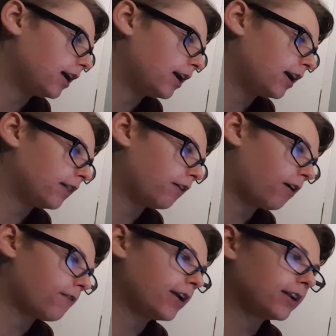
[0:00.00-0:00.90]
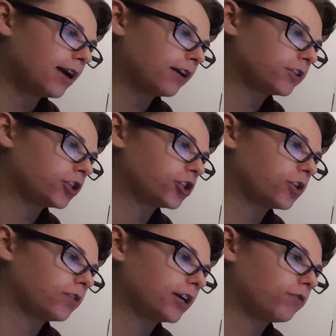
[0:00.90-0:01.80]
And the heart rate analysis
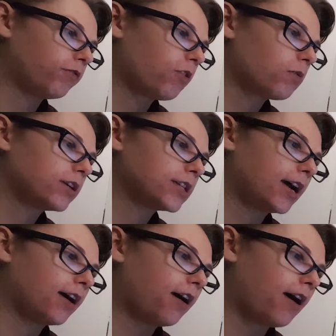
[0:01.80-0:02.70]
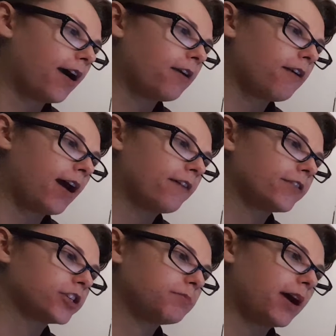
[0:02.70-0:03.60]
showed that forwards had a higher
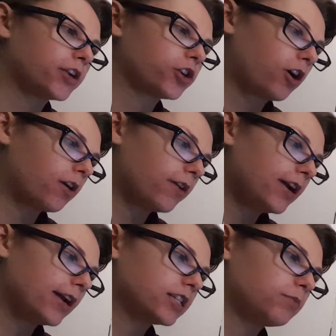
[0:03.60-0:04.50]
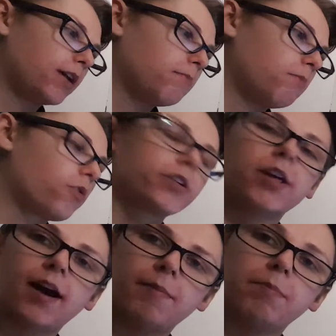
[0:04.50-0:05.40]
average match heart rate and spent more
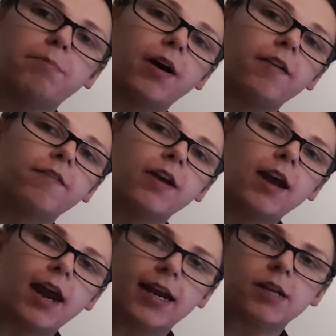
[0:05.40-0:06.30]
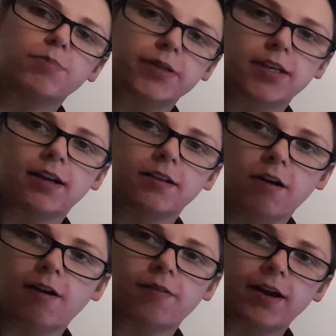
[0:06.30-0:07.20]
time above 80%
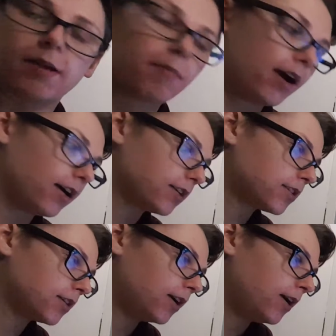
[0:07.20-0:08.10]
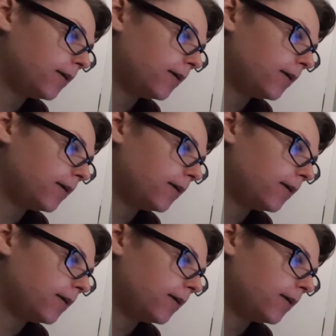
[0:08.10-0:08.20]
heart rate max.